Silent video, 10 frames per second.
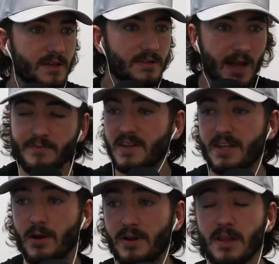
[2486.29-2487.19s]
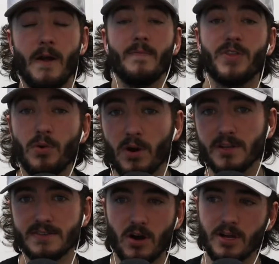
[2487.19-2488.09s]
Tough to deal with. You want to
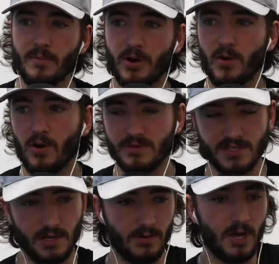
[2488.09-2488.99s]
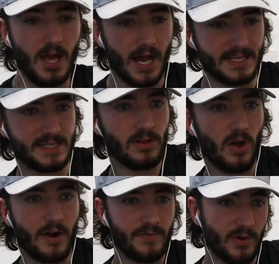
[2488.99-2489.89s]
talk about also, I see a
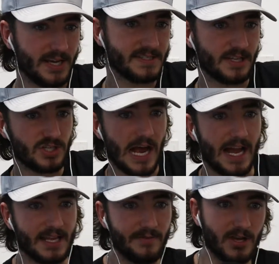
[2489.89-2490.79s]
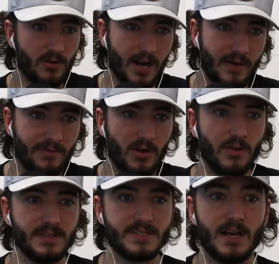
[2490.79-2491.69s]
lot of you guys in the chat giving credit for all
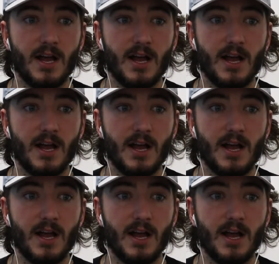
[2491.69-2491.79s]
this,